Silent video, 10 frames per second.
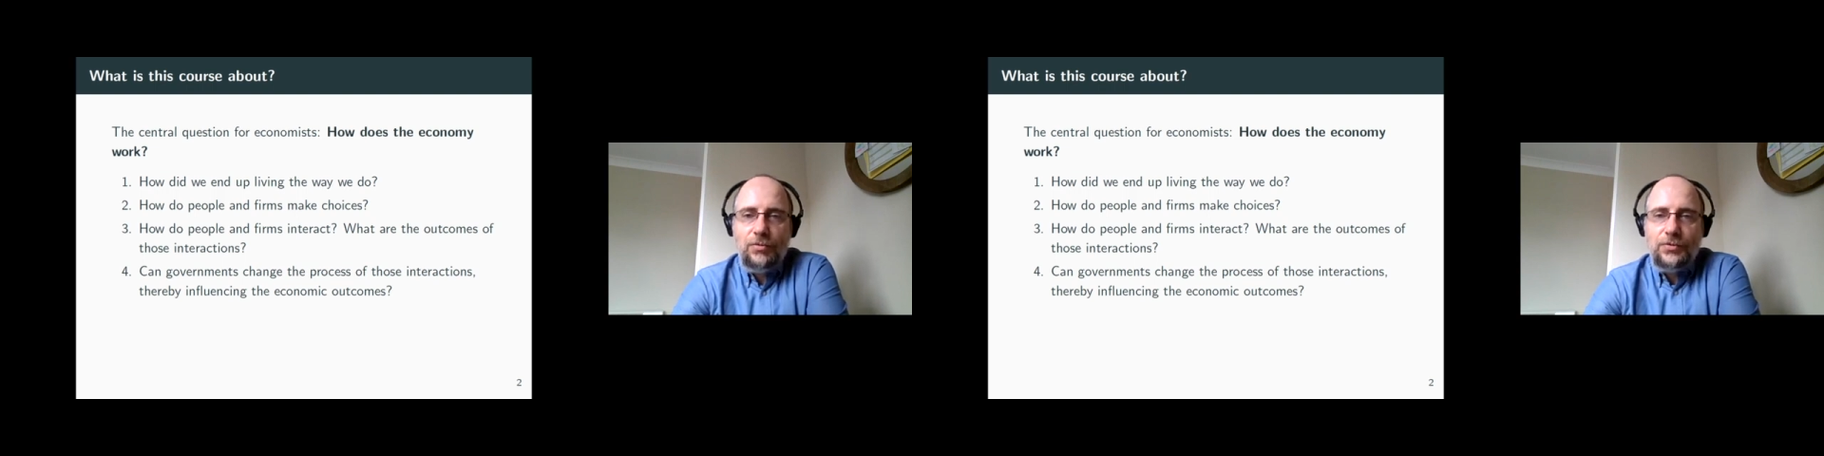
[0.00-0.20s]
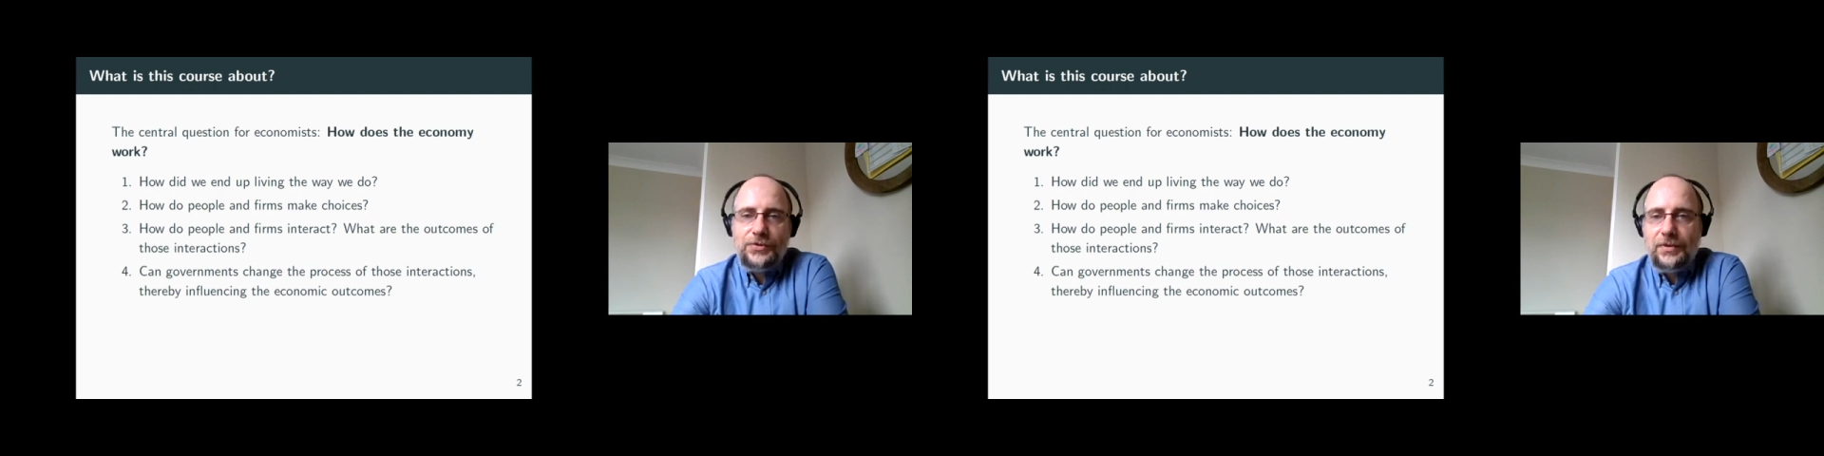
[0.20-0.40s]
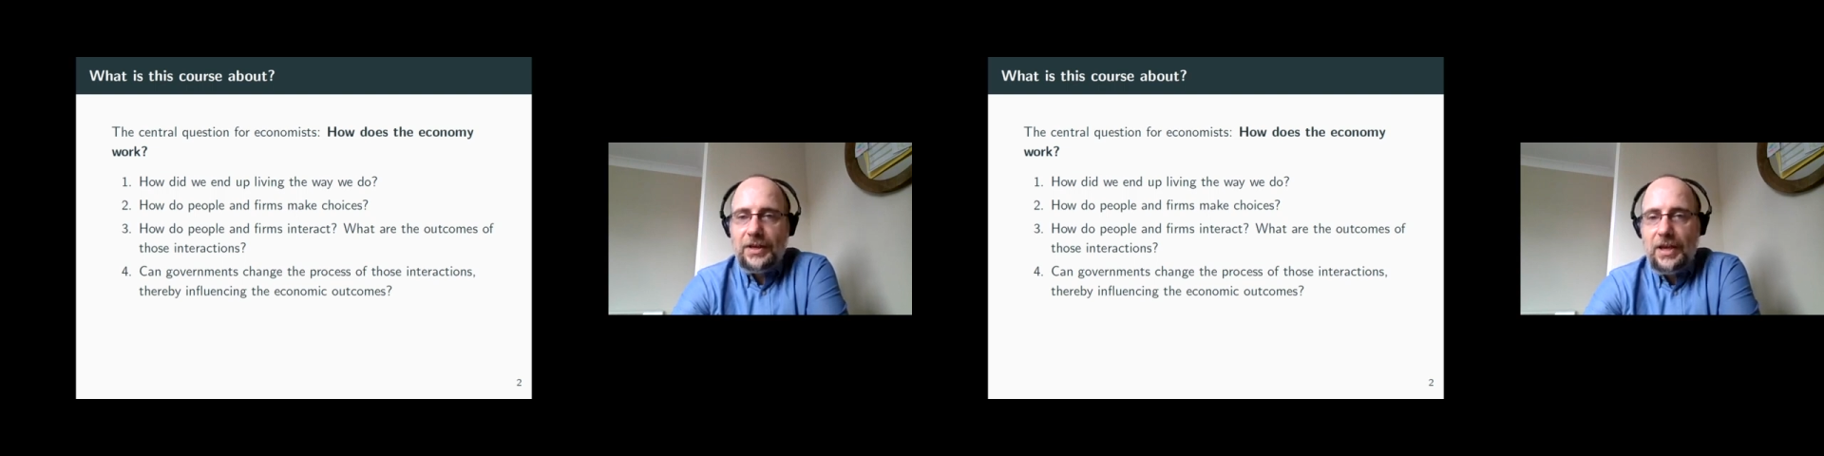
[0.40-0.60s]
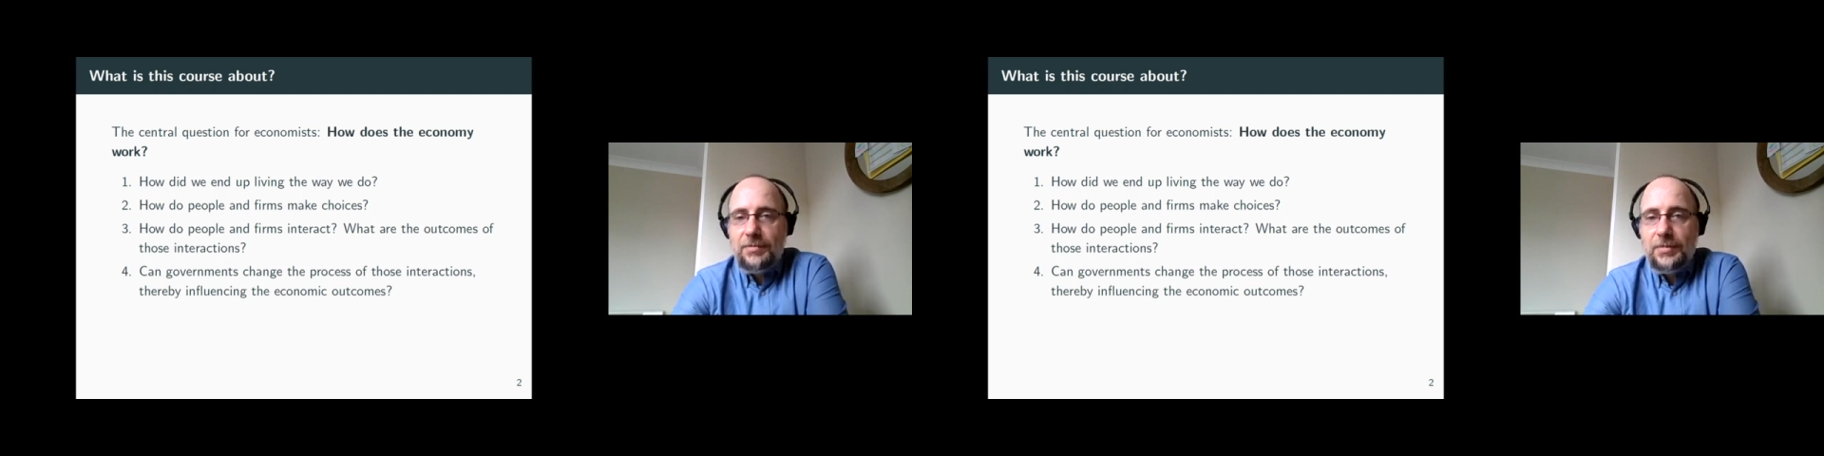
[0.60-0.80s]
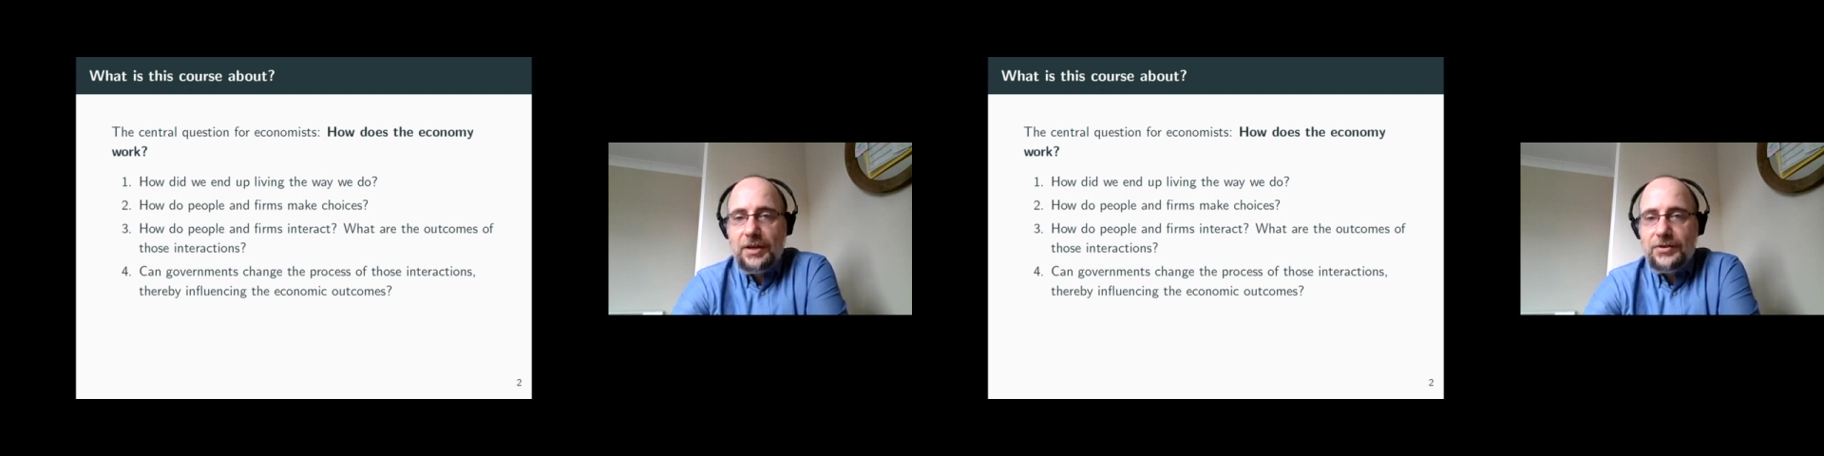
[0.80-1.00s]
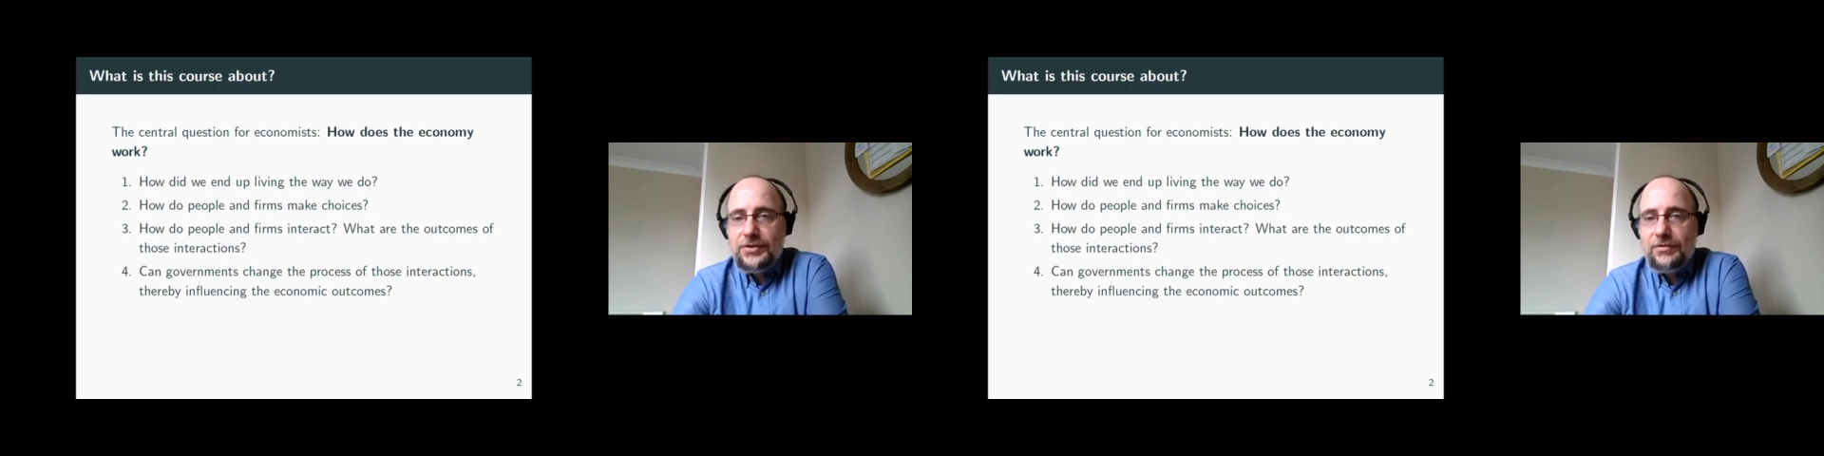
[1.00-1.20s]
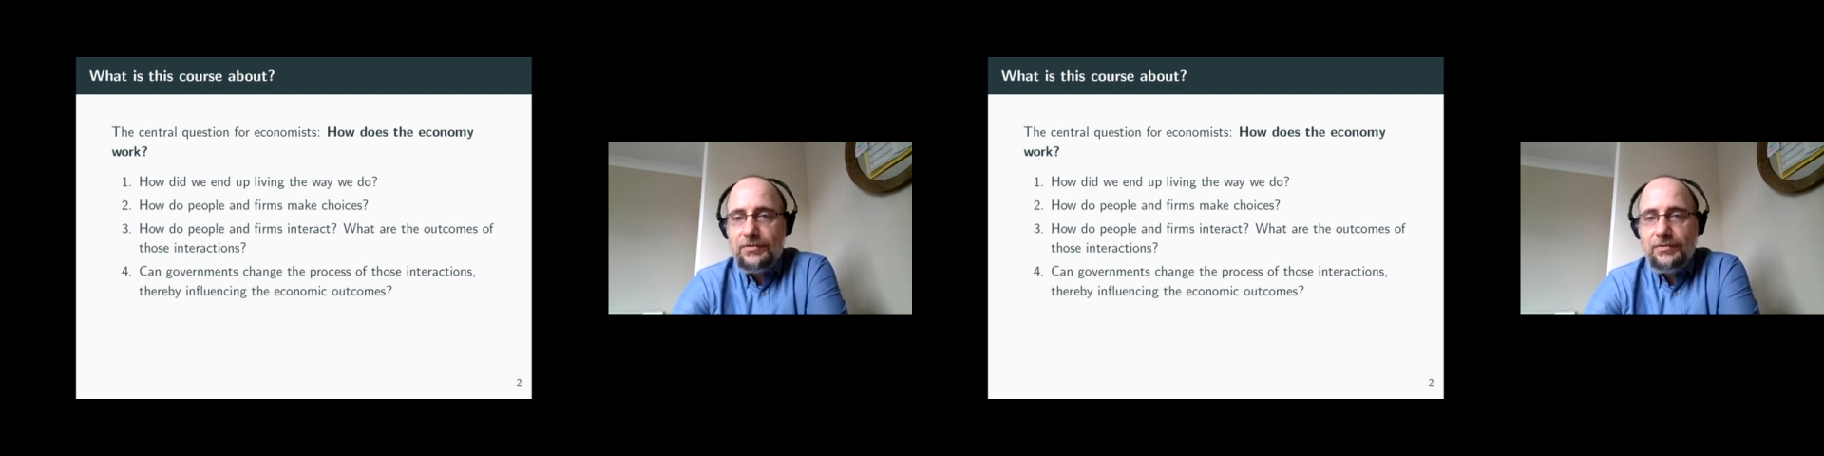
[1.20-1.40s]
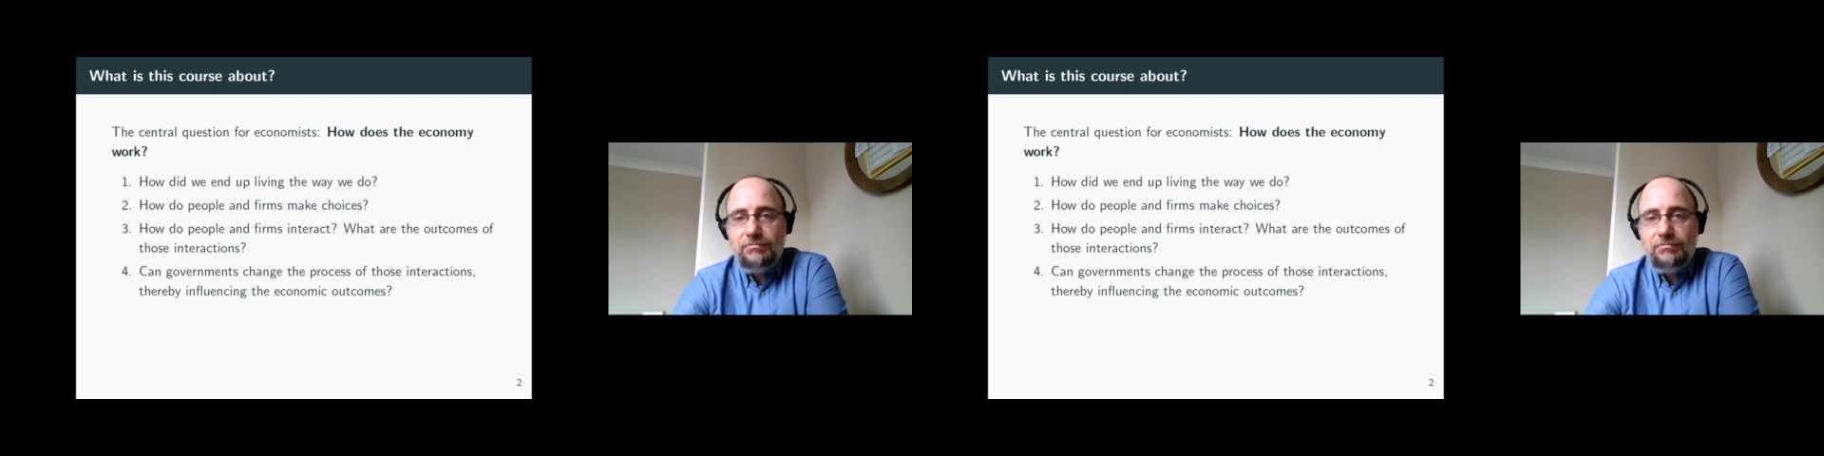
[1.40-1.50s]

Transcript: rules of the game because of